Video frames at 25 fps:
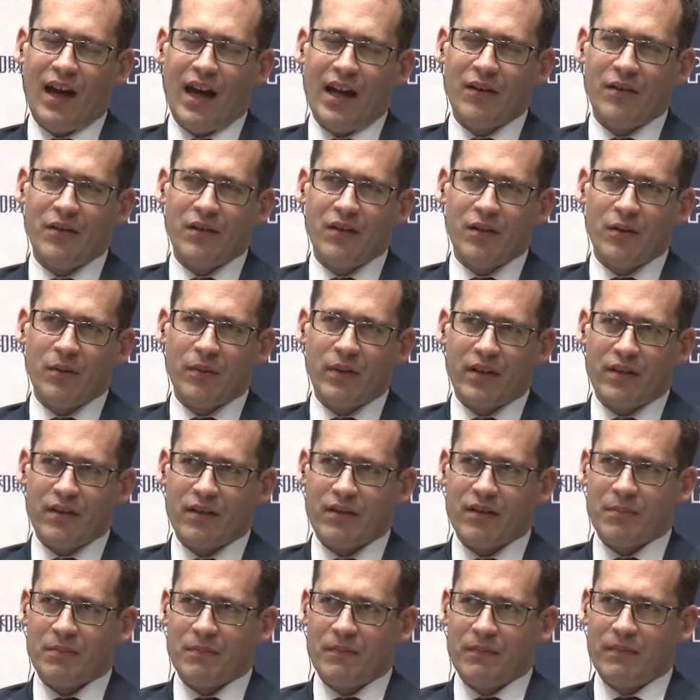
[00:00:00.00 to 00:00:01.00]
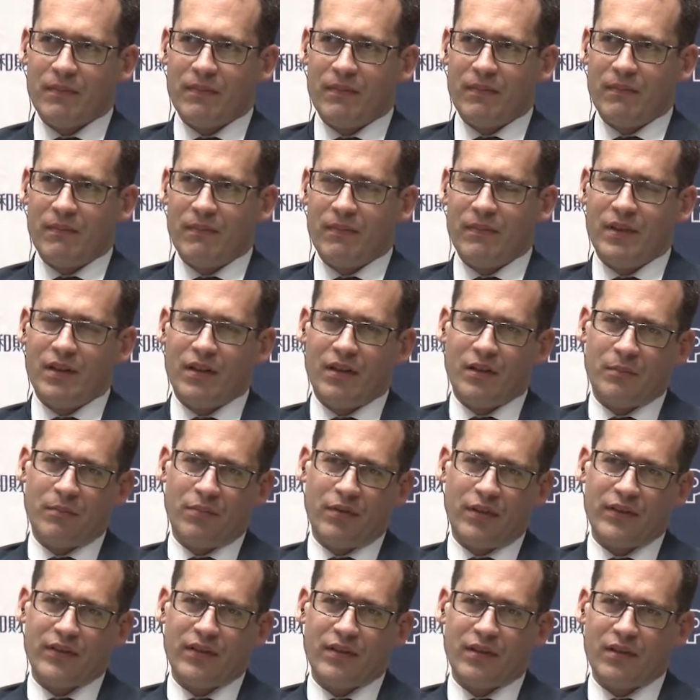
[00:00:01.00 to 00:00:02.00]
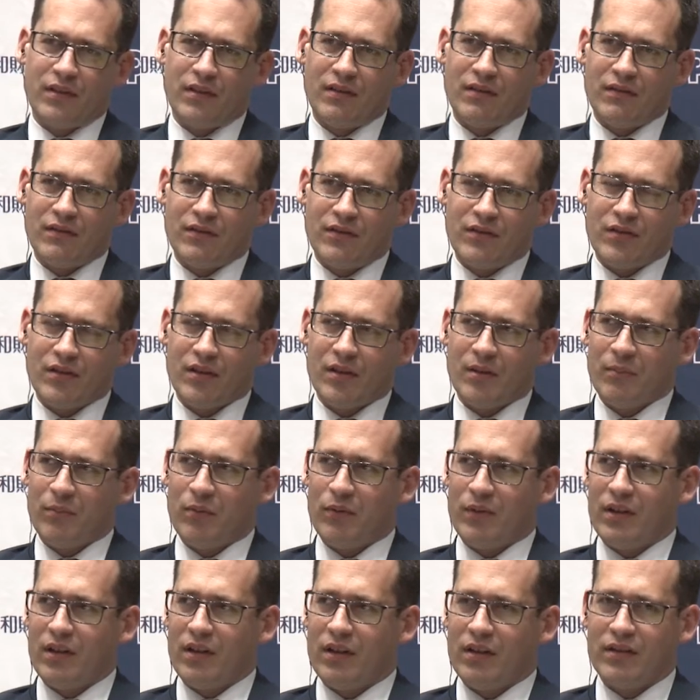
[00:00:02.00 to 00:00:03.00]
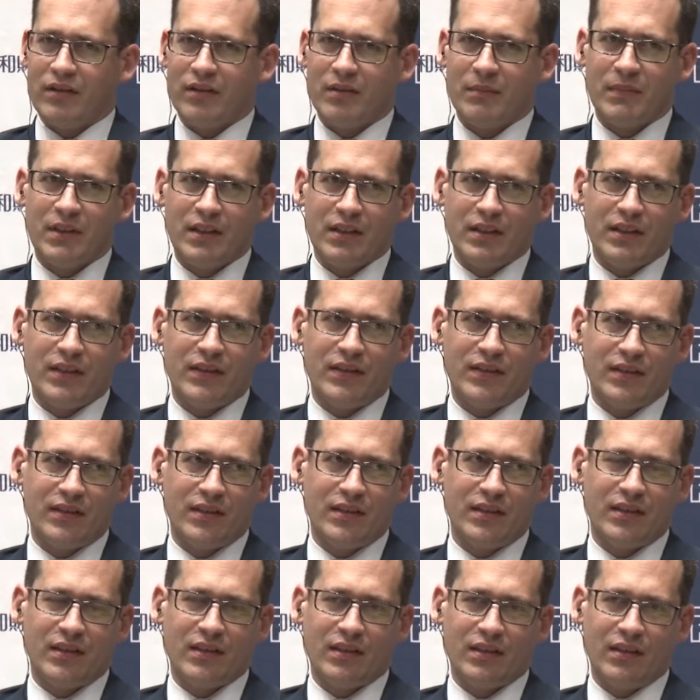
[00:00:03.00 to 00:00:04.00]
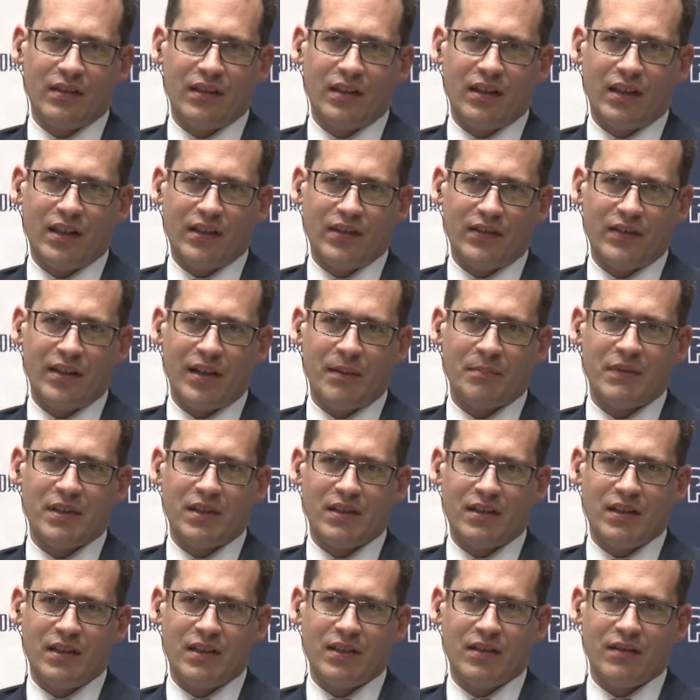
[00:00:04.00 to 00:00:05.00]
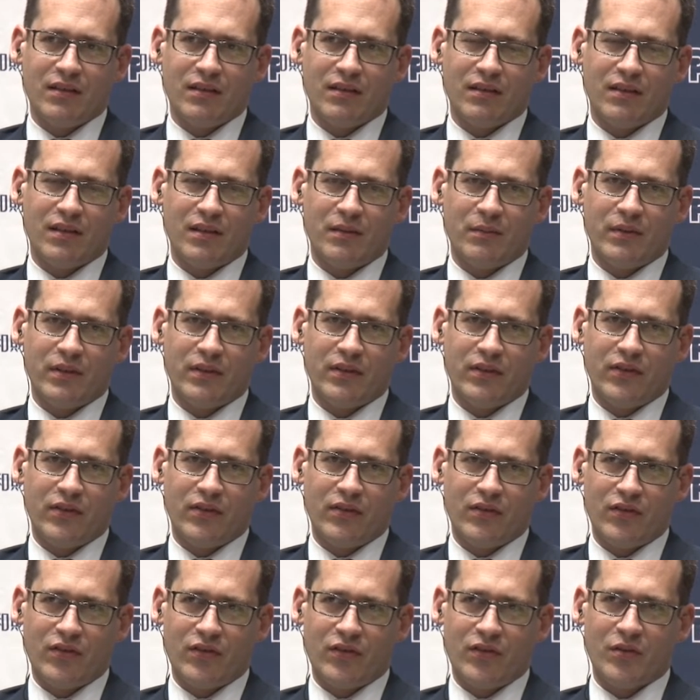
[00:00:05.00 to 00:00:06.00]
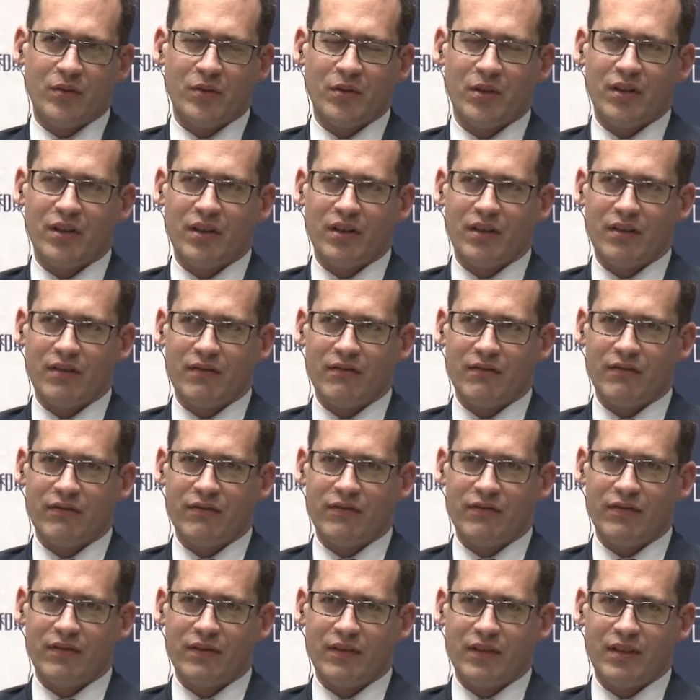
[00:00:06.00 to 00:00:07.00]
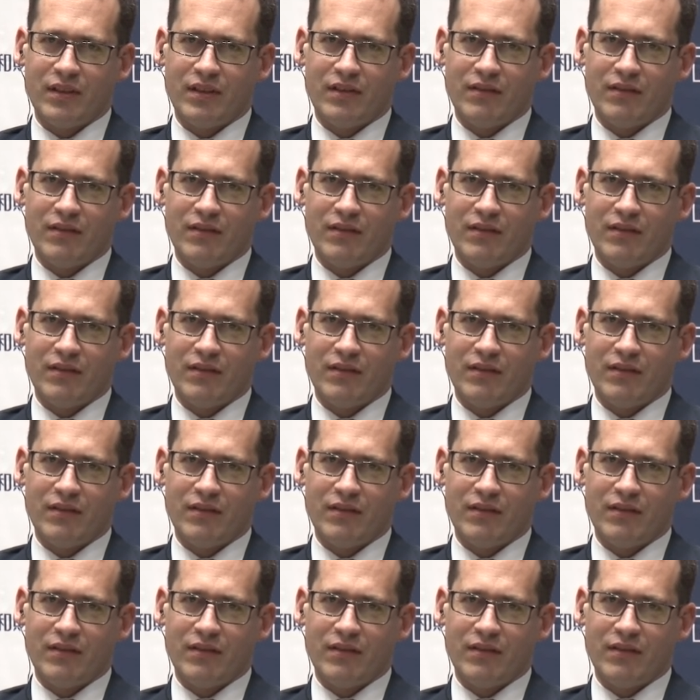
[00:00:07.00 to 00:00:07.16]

I don't know whether the, you know, President Trump would ultimately accept a deal that was short of